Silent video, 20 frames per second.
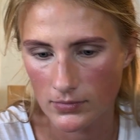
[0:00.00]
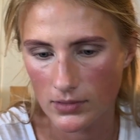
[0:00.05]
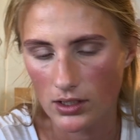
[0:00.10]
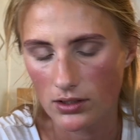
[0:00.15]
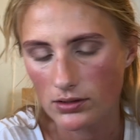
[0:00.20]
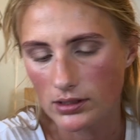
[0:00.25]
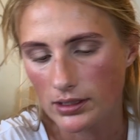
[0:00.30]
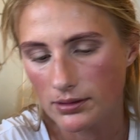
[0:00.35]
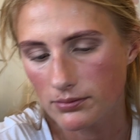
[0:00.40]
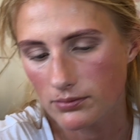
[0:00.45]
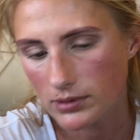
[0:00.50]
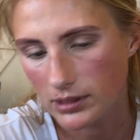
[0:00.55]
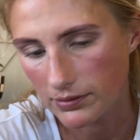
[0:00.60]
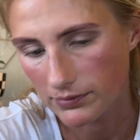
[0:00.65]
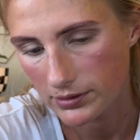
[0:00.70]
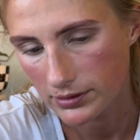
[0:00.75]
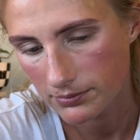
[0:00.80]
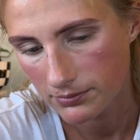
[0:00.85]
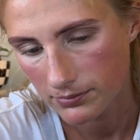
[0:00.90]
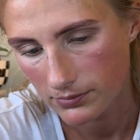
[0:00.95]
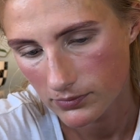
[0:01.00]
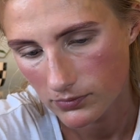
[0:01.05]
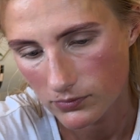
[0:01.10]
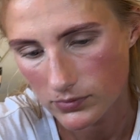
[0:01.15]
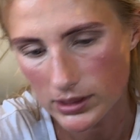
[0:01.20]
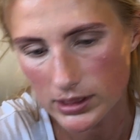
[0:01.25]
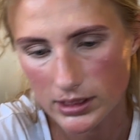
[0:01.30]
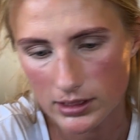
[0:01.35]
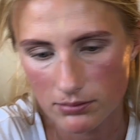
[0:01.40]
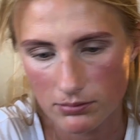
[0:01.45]
Okay, whatever.
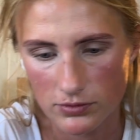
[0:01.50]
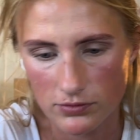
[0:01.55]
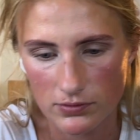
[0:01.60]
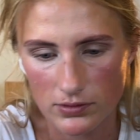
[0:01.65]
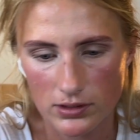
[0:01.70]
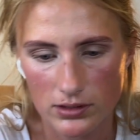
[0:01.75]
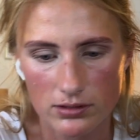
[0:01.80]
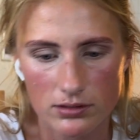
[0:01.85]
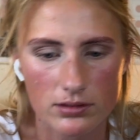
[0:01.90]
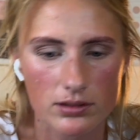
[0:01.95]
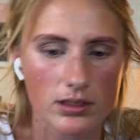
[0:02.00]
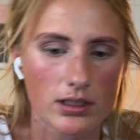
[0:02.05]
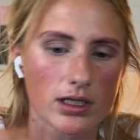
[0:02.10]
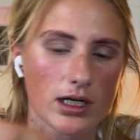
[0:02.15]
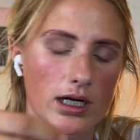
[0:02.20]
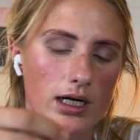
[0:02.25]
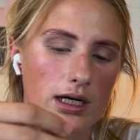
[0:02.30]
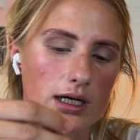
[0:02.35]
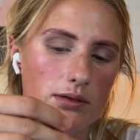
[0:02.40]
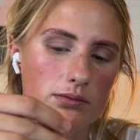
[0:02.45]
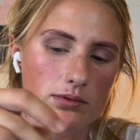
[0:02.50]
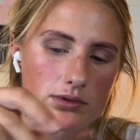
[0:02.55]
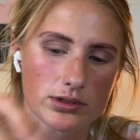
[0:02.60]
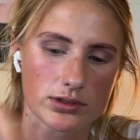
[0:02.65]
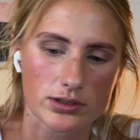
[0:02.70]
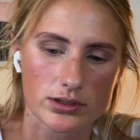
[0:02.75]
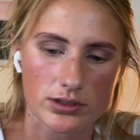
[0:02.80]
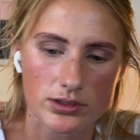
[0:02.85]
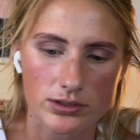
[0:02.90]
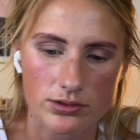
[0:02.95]
We can move on. I
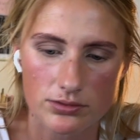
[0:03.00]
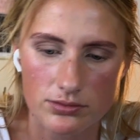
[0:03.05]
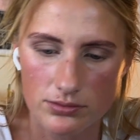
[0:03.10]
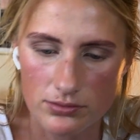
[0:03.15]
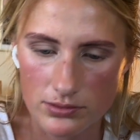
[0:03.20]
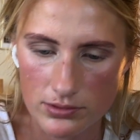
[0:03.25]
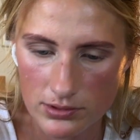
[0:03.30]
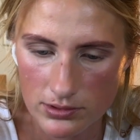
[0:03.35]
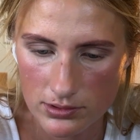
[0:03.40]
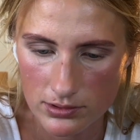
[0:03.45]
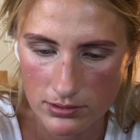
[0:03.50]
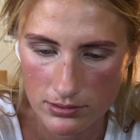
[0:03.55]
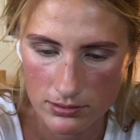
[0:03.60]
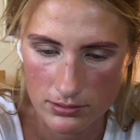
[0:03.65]
will use.